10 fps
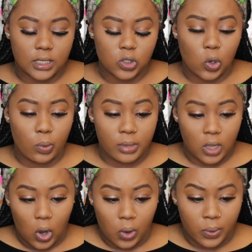they told
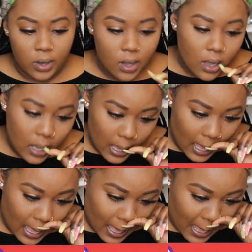me, oh,
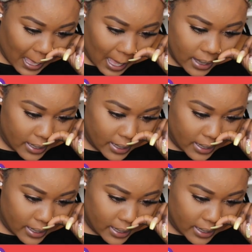how